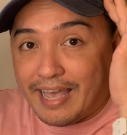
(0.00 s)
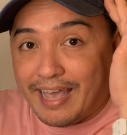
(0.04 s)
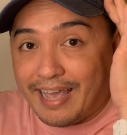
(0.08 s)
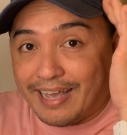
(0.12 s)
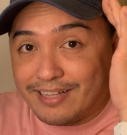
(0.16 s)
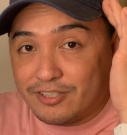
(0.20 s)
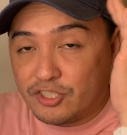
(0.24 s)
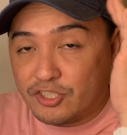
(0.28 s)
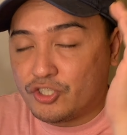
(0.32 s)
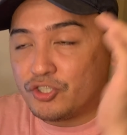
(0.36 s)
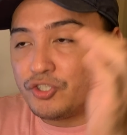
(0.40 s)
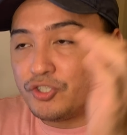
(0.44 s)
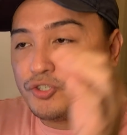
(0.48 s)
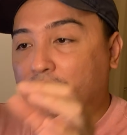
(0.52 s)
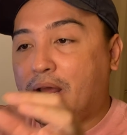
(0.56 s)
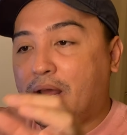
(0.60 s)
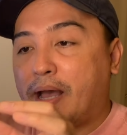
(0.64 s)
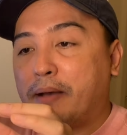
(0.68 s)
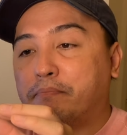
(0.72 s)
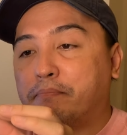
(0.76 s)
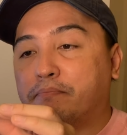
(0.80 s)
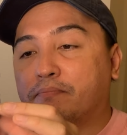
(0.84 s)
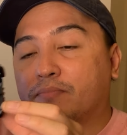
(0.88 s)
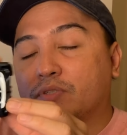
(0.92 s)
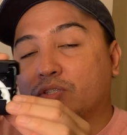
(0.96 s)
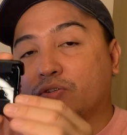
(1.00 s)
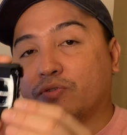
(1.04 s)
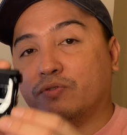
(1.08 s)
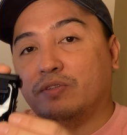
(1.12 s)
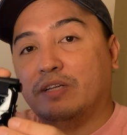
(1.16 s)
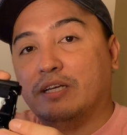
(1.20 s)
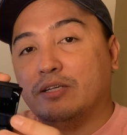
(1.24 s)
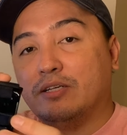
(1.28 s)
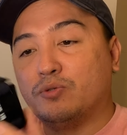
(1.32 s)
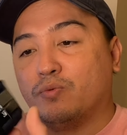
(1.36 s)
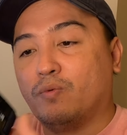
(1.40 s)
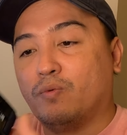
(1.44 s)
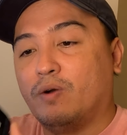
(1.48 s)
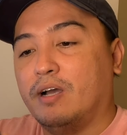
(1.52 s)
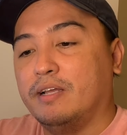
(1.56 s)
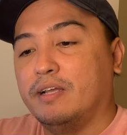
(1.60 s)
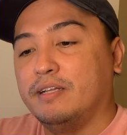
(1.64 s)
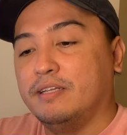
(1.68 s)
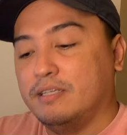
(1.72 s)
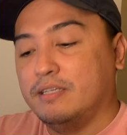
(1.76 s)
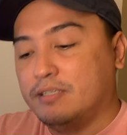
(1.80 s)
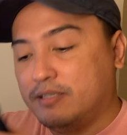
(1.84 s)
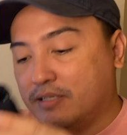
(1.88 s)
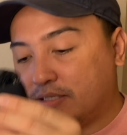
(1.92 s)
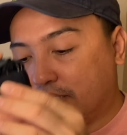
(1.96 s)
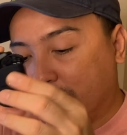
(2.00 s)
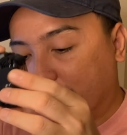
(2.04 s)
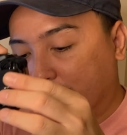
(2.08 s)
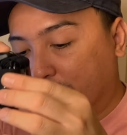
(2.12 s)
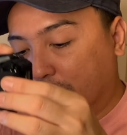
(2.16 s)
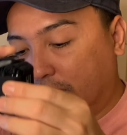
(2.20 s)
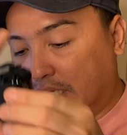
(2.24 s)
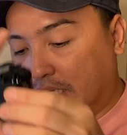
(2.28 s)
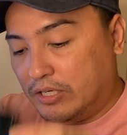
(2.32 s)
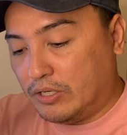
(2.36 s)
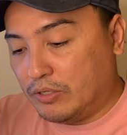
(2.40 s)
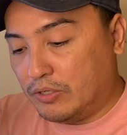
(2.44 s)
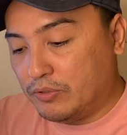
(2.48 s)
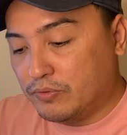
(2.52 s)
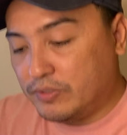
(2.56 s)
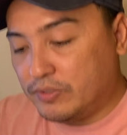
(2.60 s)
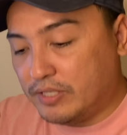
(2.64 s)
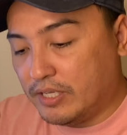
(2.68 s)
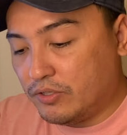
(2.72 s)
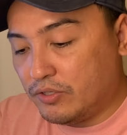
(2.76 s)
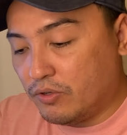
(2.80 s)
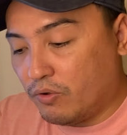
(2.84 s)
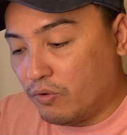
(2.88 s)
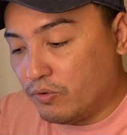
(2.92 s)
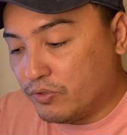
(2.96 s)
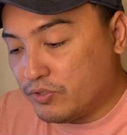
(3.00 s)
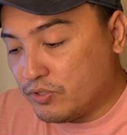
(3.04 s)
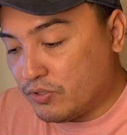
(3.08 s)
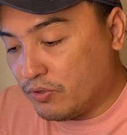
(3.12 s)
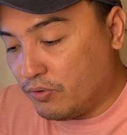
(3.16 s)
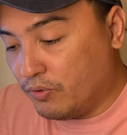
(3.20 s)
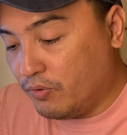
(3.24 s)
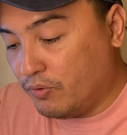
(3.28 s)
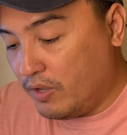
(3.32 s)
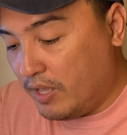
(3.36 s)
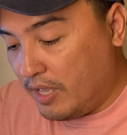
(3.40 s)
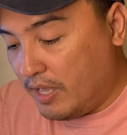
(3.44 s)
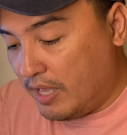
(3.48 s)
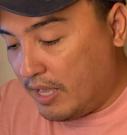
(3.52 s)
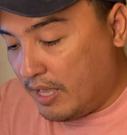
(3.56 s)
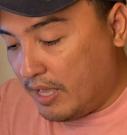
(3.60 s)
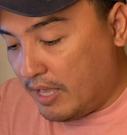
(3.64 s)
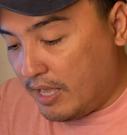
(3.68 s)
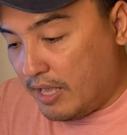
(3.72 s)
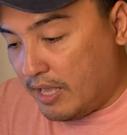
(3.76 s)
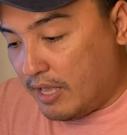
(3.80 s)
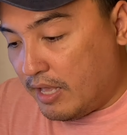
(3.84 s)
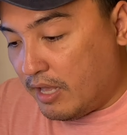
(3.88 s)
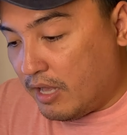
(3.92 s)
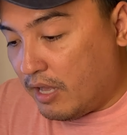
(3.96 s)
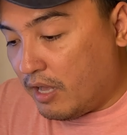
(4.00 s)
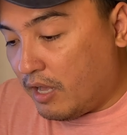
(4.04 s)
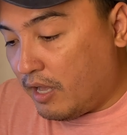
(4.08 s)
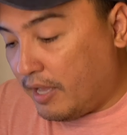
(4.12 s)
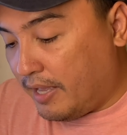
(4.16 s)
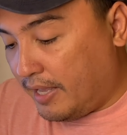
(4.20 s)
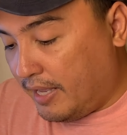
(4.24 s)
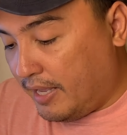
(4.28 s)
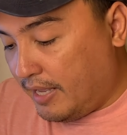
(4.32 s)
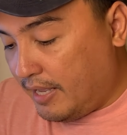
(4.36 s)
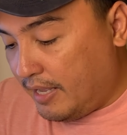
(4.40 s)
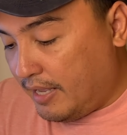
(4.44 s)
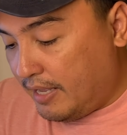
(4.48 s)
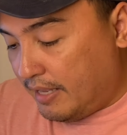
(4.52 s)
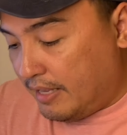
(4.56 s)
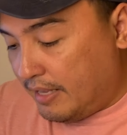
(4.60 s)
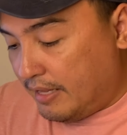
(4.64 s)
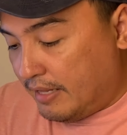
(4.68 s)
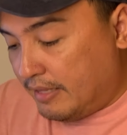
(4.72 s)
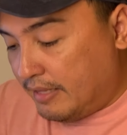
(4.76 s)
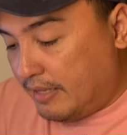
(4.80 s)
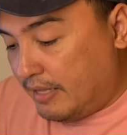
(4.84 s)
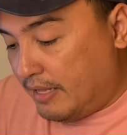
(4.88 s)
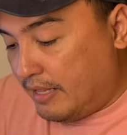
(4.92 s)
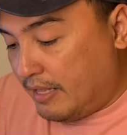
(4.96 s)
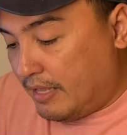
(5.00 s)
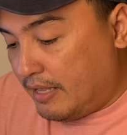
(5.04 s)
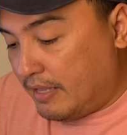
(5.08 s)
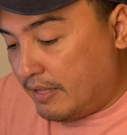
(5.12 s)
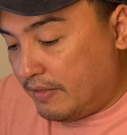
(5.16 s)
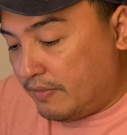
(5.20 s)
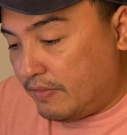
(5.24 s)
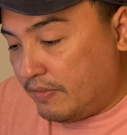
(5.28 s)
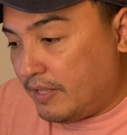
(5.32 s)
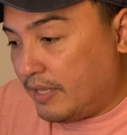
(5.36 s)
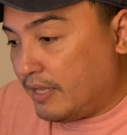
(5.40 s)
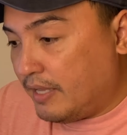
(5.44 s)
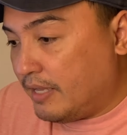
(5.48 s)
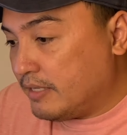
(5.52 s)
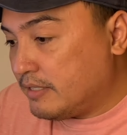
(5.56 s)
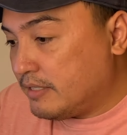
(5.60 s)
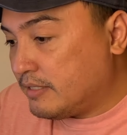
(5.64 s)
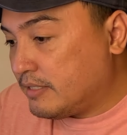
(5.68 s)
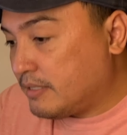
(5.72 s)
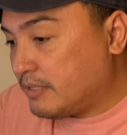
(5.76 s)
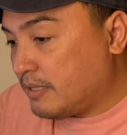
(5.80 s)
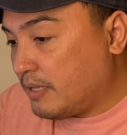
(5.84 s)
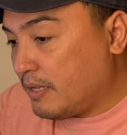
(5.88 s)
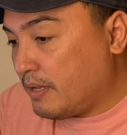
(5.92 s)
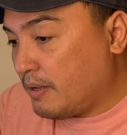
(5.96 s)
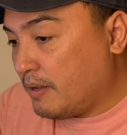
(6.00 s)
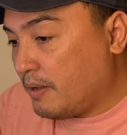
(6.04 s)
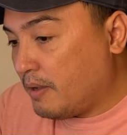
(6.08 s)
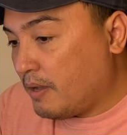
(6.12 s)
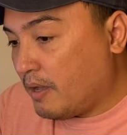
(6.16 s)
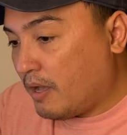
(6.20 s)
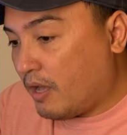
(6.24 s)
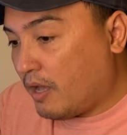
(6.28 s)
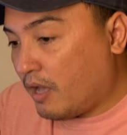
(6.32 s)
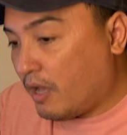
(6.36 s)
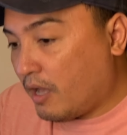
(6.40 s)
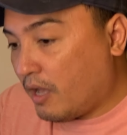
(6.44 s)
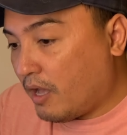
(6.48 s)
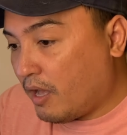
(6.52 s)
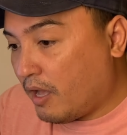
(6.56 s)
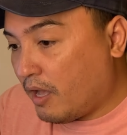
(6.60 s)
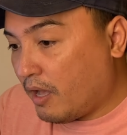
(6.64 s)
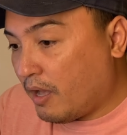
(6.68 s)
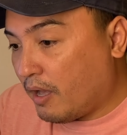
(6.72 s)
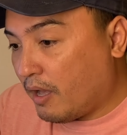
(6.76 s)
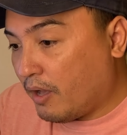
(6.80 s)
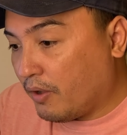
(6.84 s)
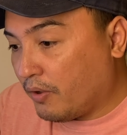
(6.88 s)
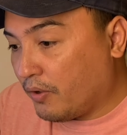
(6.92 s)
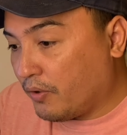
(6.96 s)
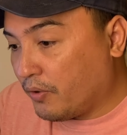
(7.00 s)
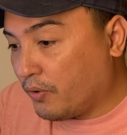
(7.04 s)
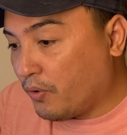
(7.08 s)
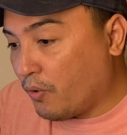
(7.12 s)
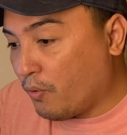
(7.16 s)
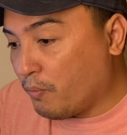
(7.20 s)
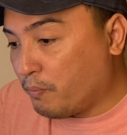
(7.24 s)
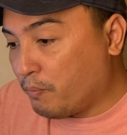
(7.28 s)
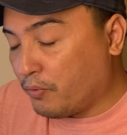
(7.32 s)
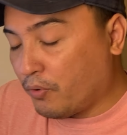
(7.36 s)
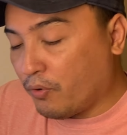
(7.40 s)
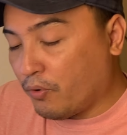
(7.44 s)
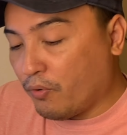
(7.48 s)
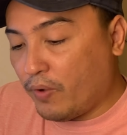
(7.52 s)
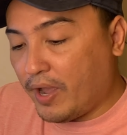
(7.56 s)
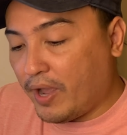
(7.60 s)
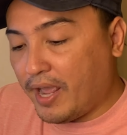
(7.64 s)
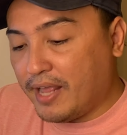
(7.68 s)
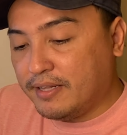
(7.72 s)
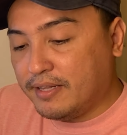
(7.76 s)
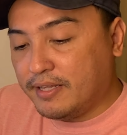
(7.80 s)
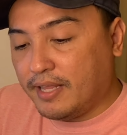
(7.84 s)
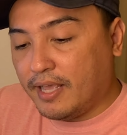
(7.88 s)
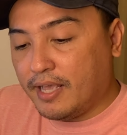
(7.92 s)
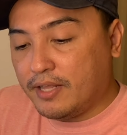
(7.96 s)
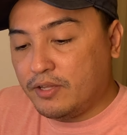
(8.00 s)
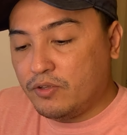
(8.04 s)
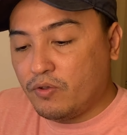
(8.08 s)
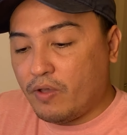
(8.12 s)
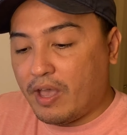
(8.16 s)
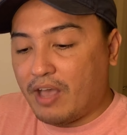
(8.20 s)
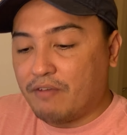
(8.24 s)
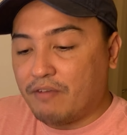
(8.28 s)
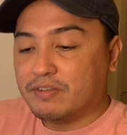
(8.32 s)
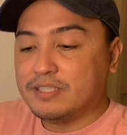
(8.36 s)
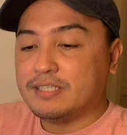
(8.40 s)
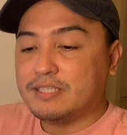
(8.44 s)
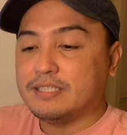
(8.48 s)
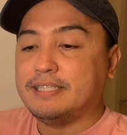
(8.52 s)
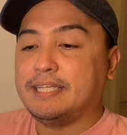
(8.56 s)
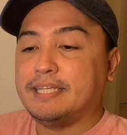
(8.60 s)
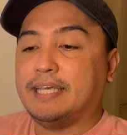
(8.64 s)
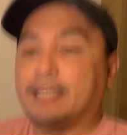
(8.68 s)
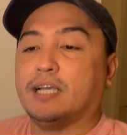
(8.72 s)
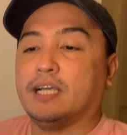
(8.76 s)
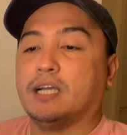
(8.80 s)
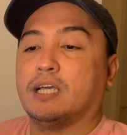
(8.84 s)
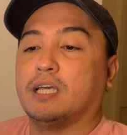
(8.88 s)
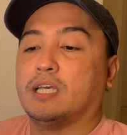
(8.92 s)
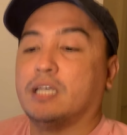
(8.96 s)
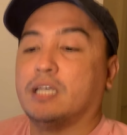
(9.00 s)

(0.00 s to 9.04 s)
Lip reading: a head strap. So this is included also. in this GoPro, and then you have a stick.